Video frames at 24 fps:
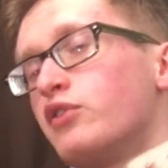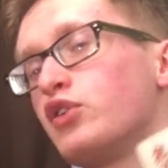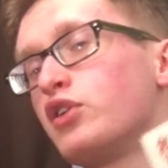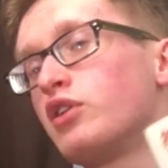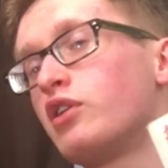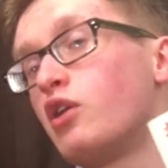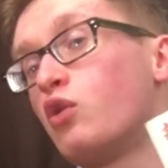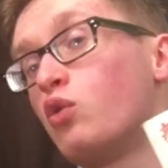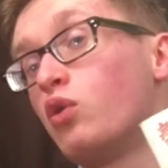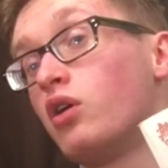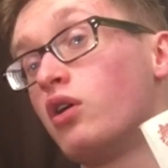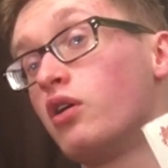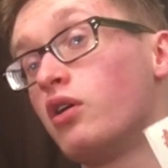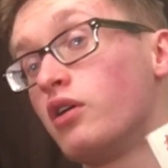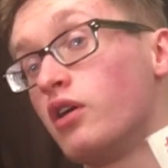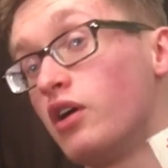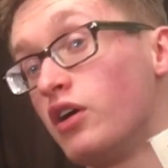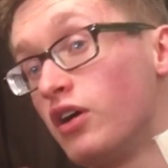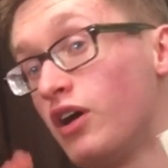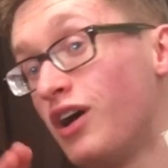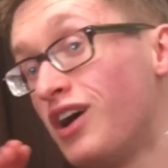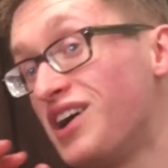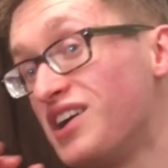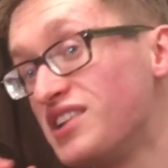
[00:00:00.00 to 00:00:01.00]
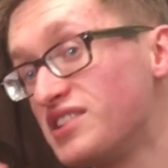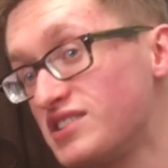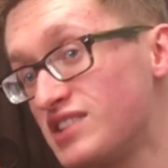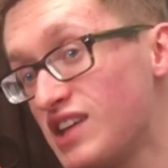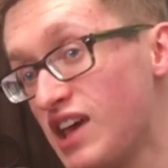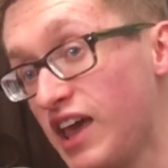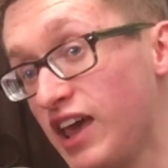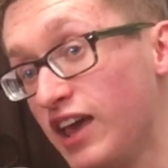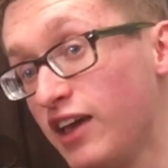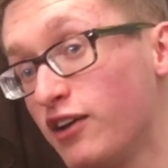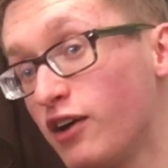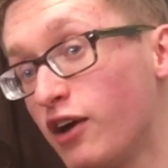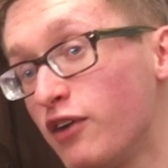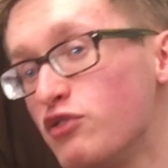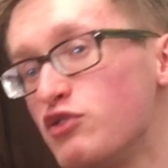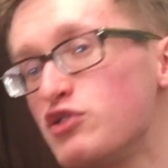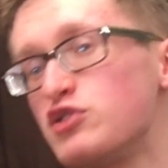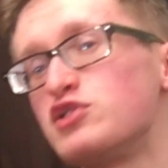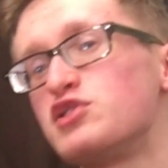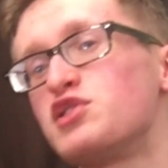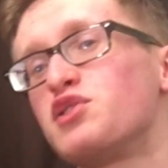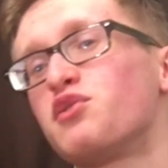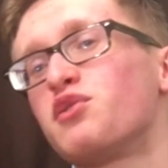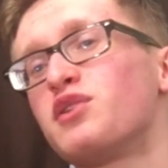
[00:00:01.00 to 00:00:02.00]
you know, a hot take on the
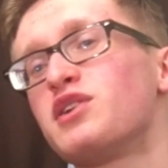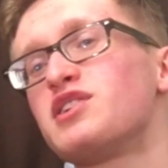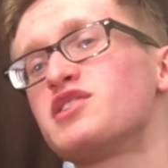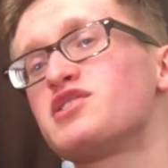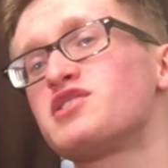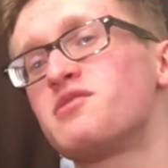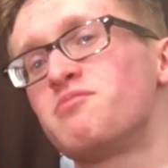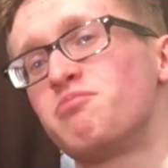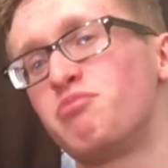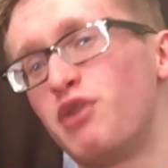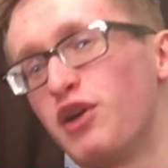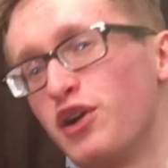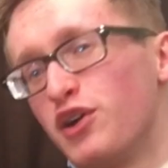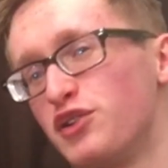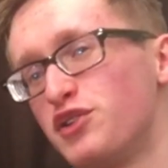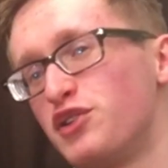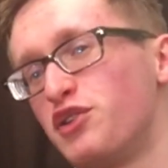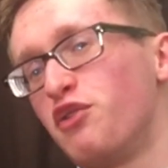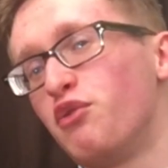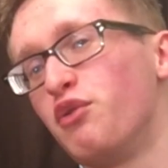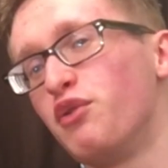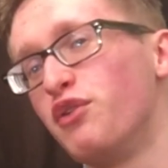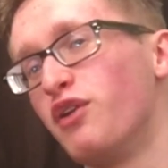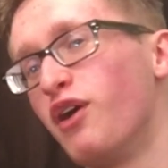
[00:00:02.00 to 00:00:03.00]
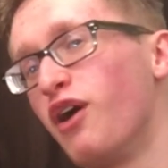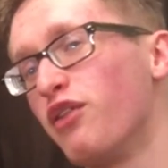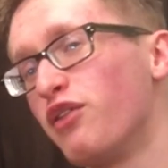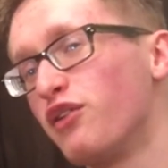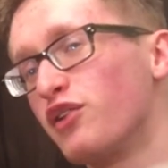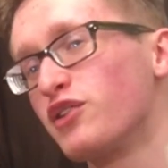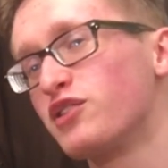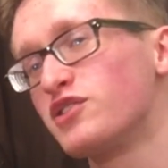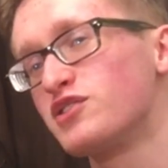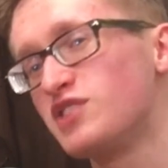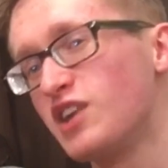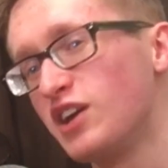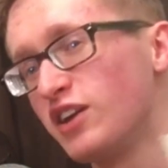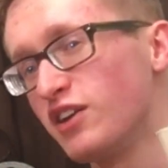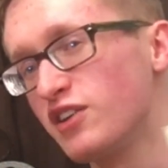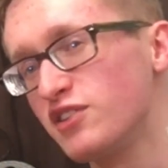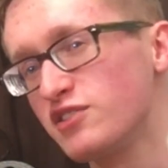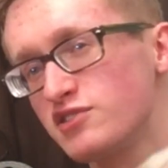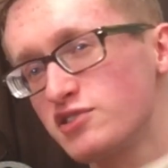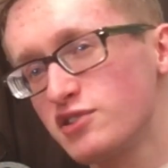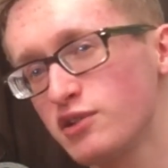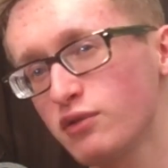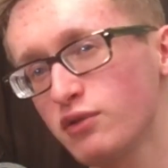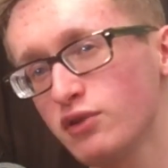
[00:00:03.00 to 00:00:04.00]
series compared to another seinen
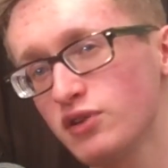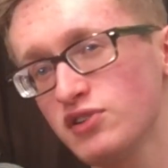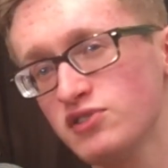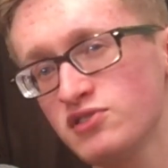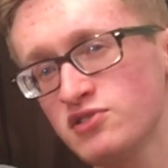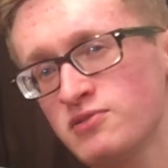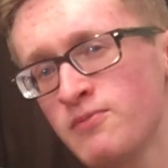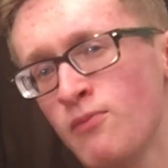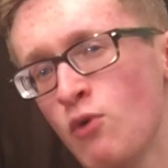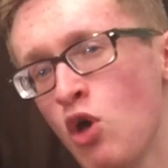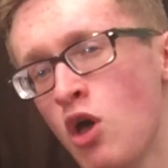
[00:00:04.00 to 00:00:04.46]
series,